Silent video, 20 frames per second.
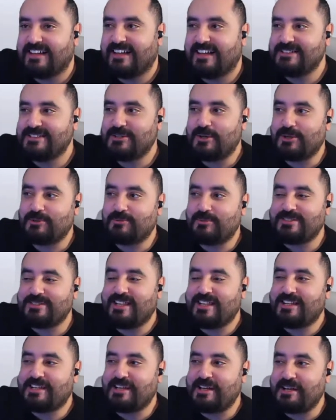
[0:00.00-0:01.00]
So it
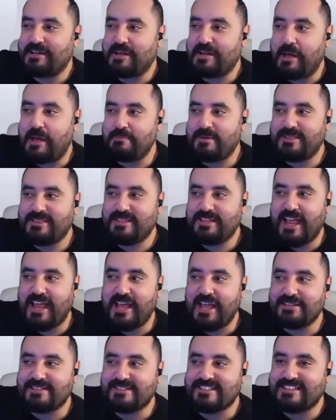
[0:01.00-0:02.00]
was like a bit
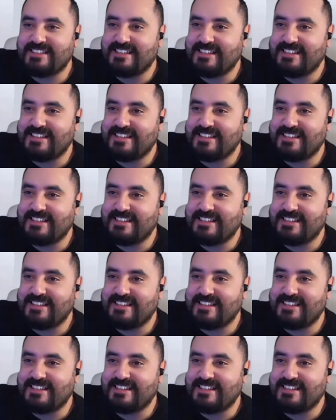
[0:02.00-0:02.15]
delayed.